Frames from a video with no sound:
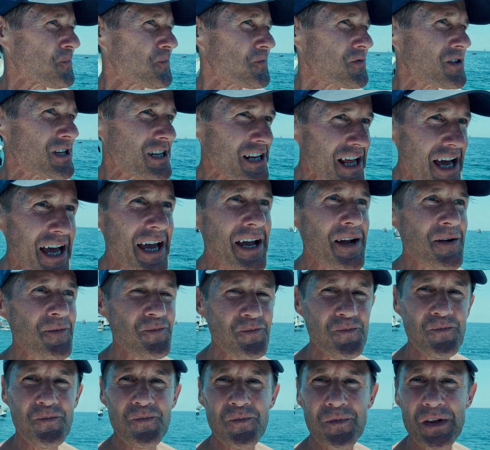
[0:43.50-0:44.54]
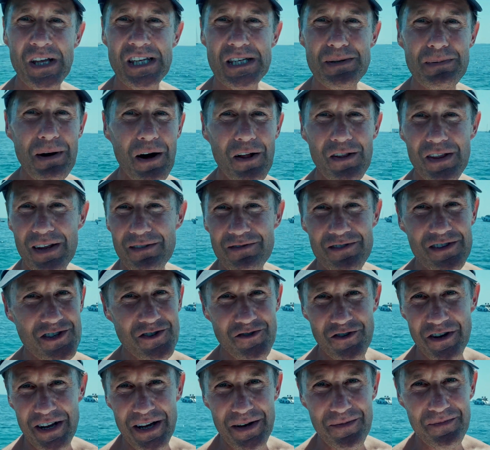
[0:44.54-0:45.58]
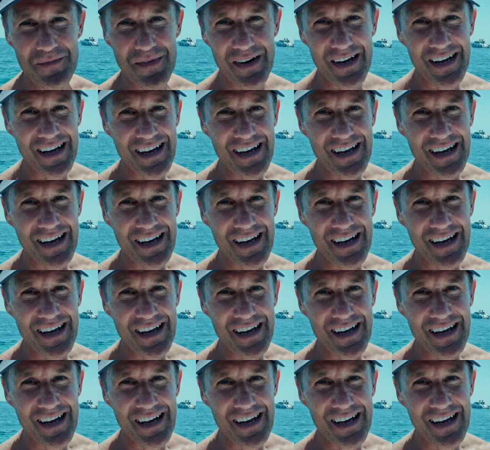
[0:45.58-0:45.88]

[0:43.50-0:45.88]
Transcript: today it's about living the dream